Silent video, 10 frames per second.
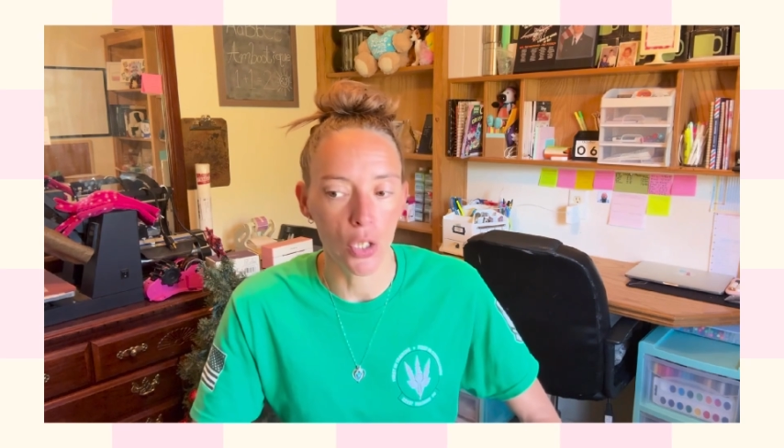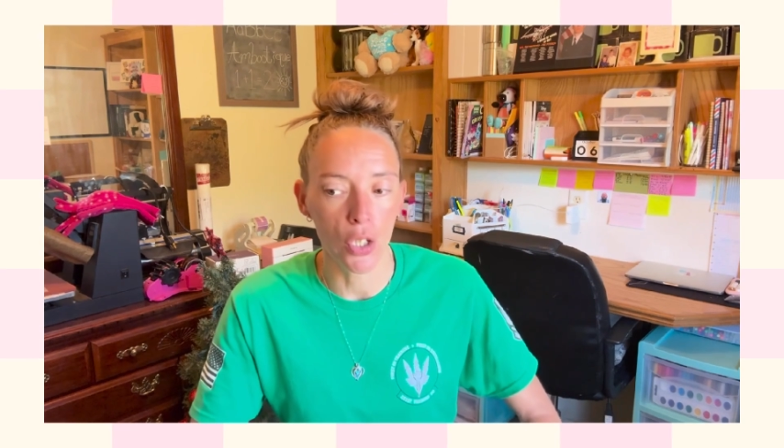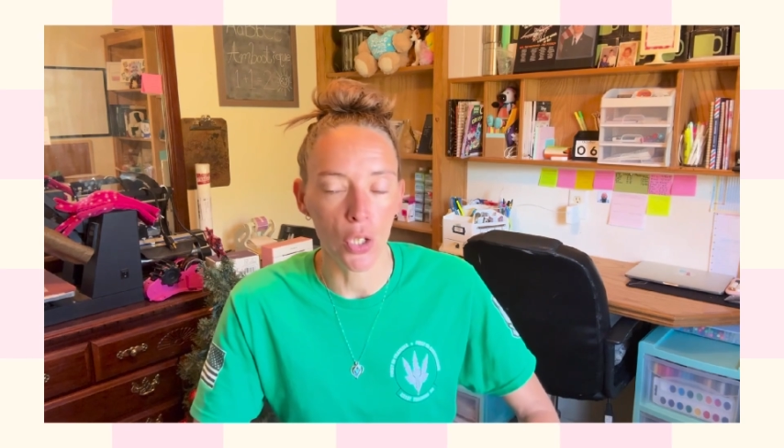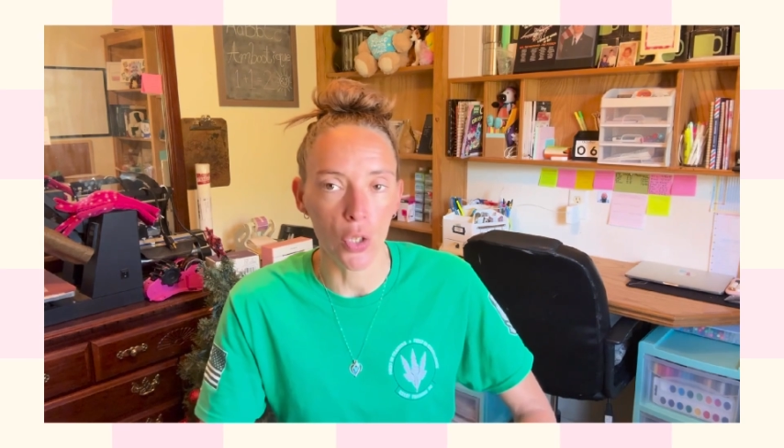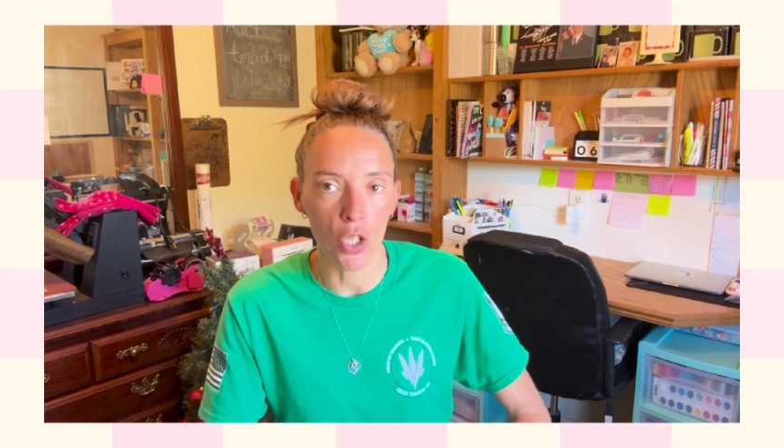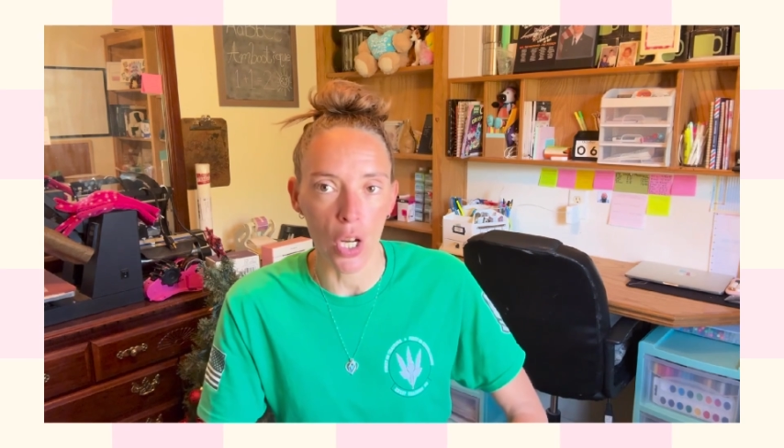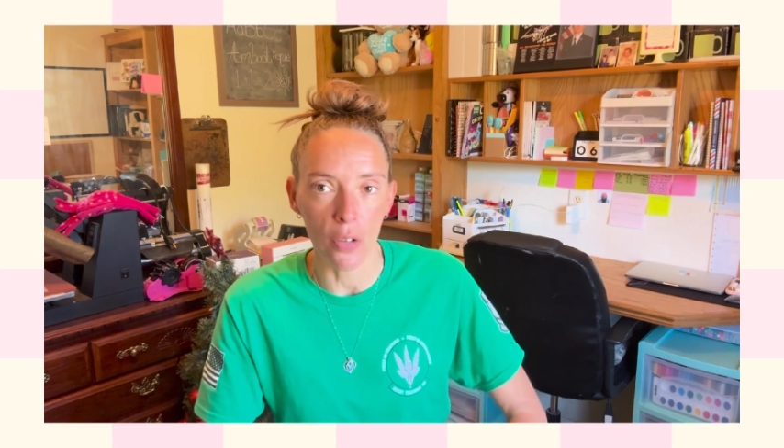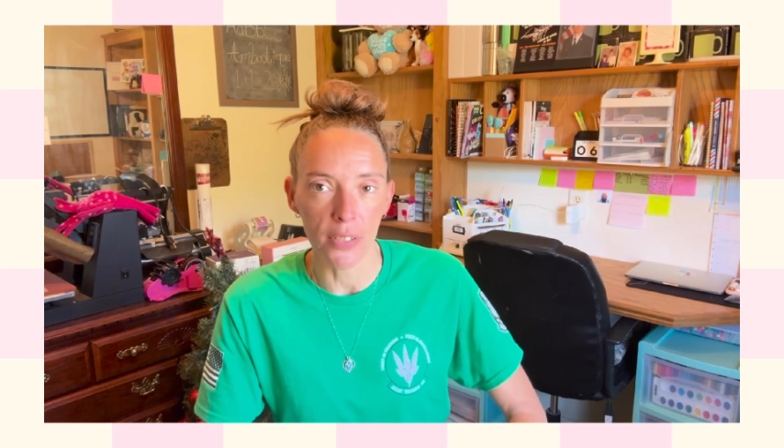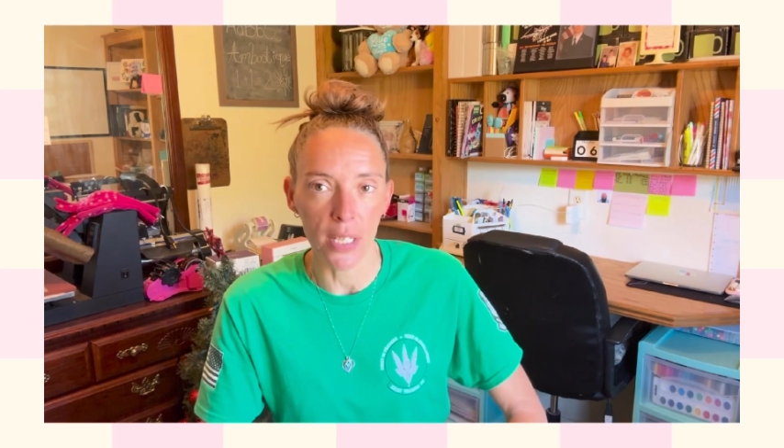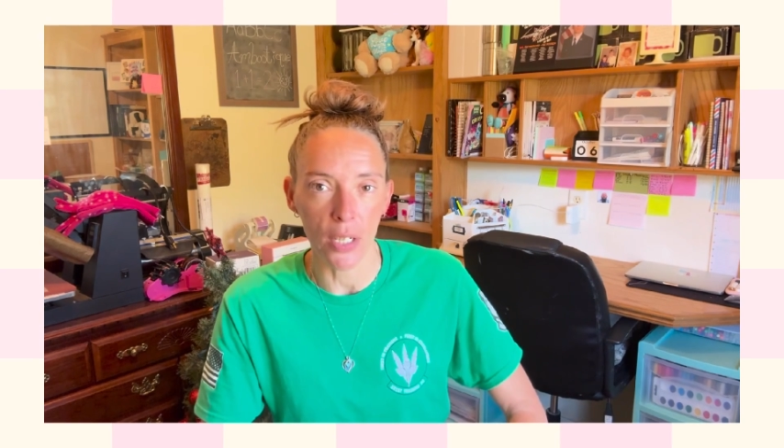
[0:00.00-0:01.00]
2
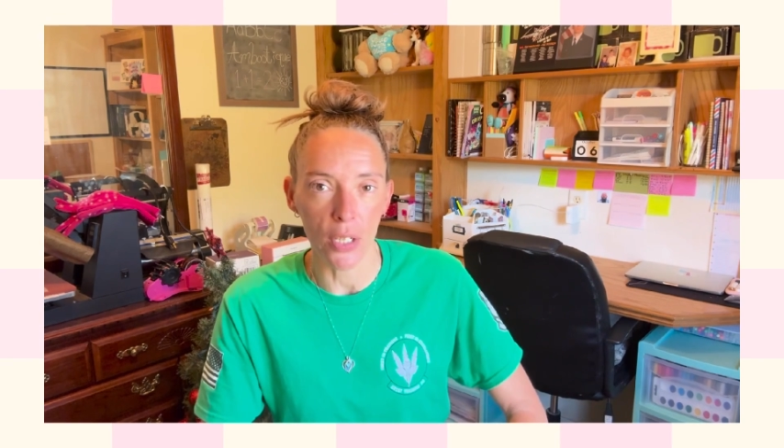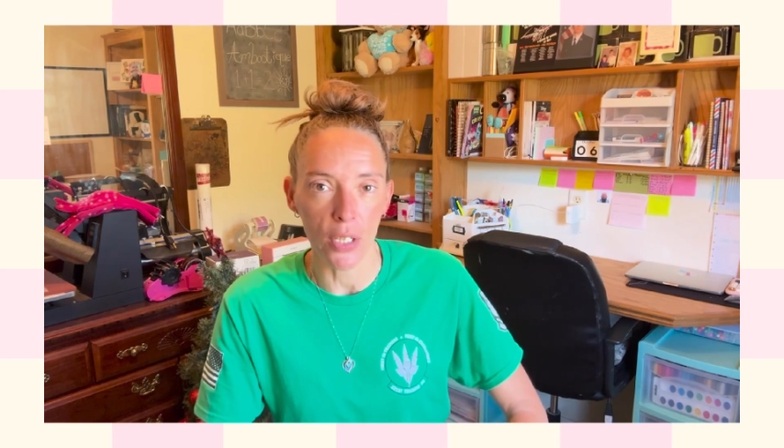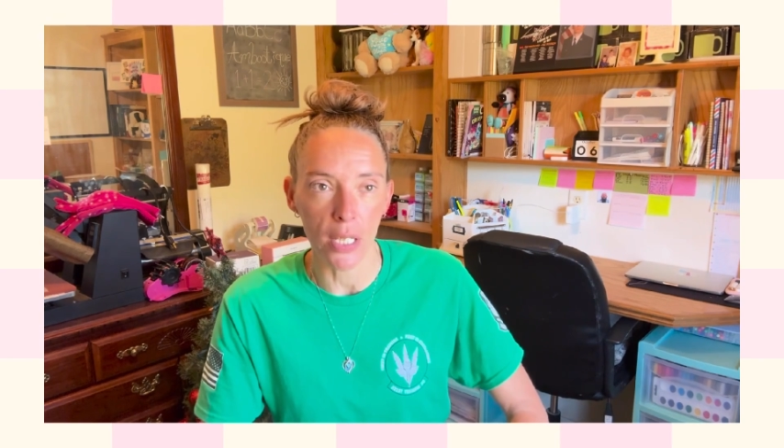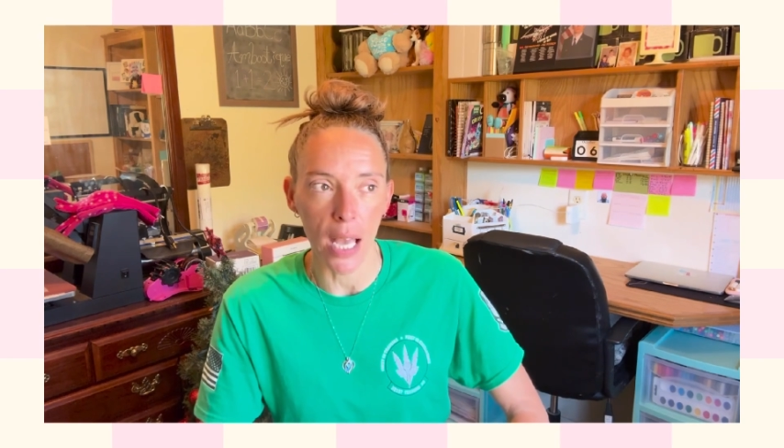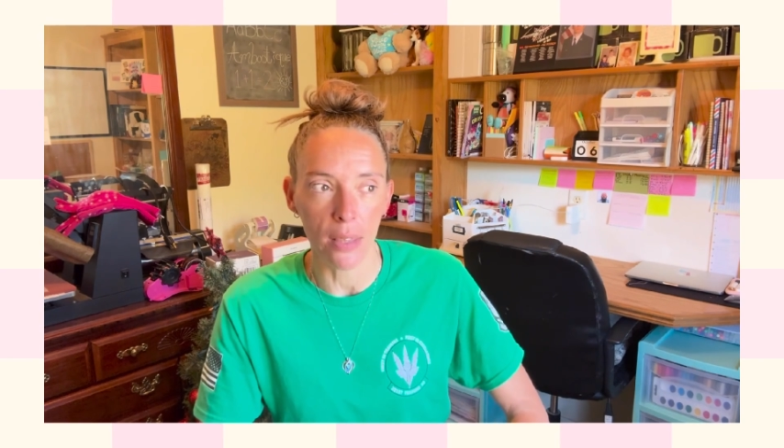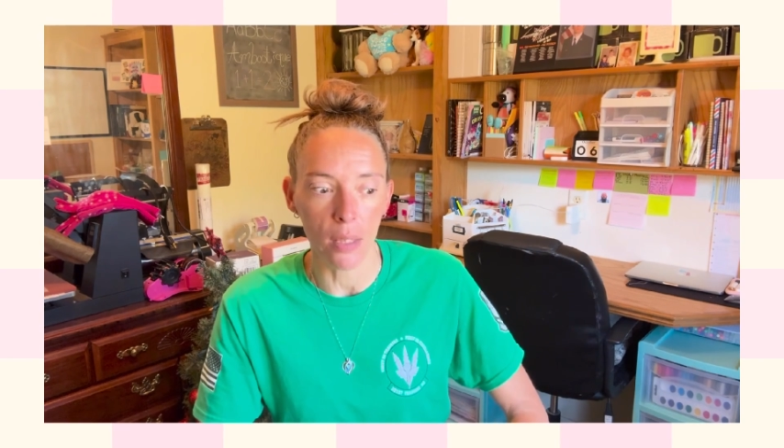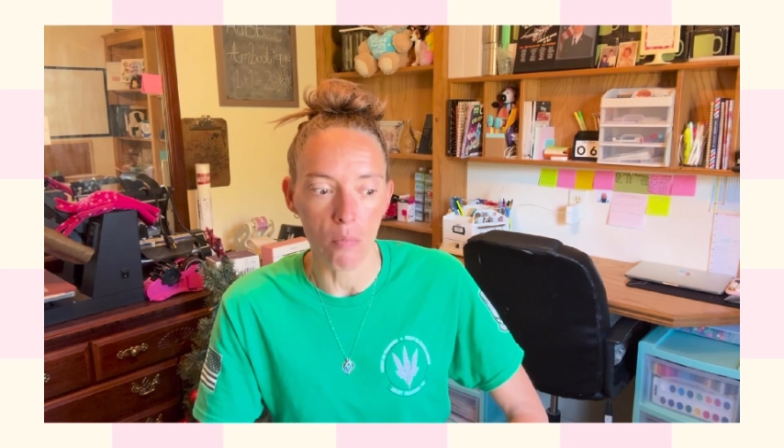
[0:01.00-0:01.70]
shelf sitters at the